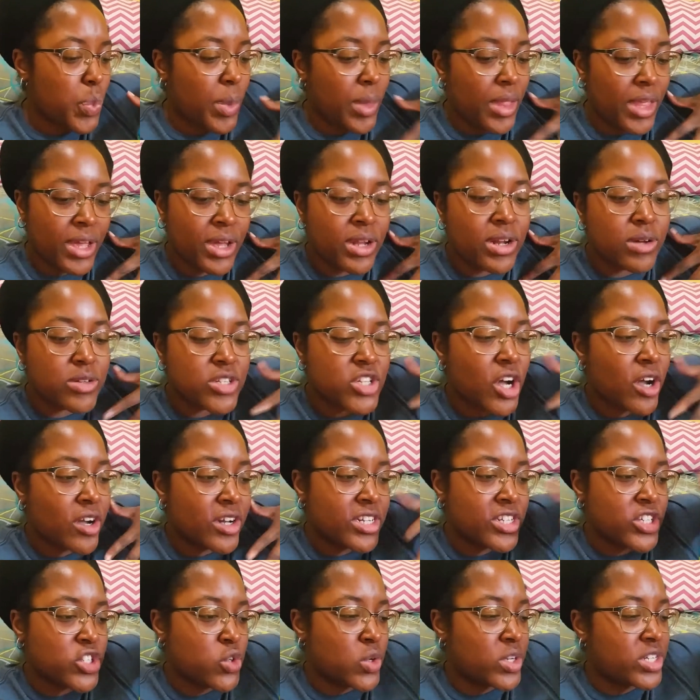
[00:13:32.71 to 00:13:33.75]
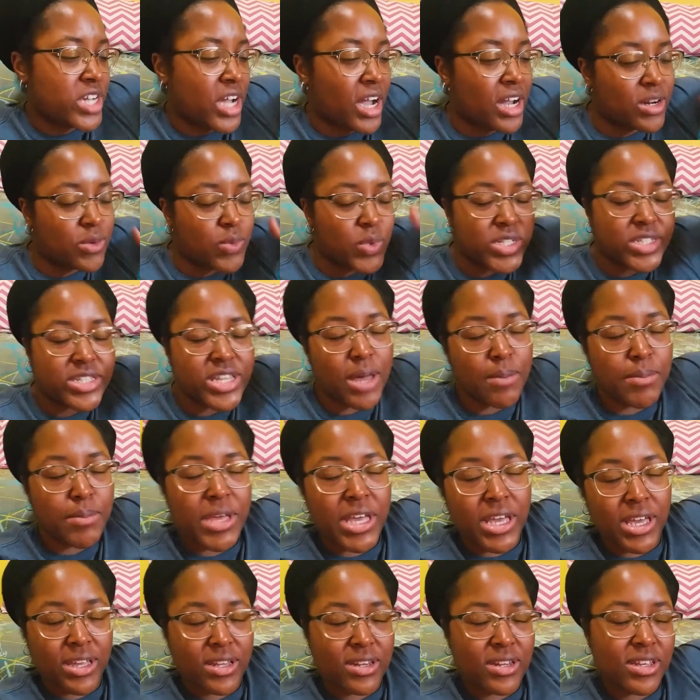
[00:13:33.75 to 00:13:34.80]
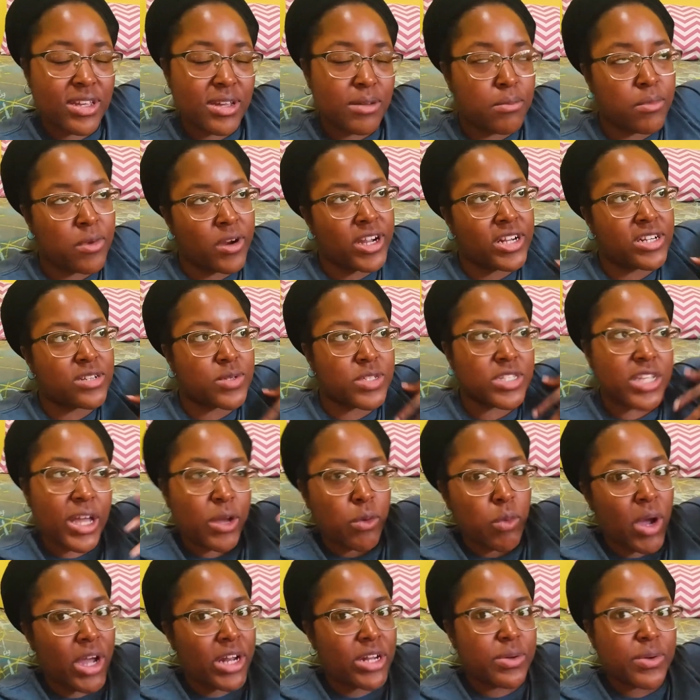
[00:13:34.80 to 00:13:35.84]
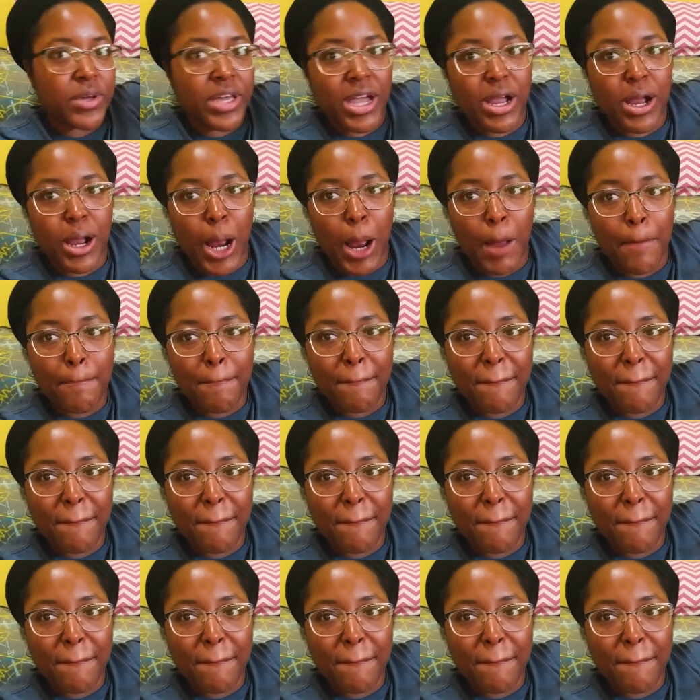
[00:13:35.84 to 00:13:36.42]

talking to Jordana. What does that mean? Brandon was like, why do you care?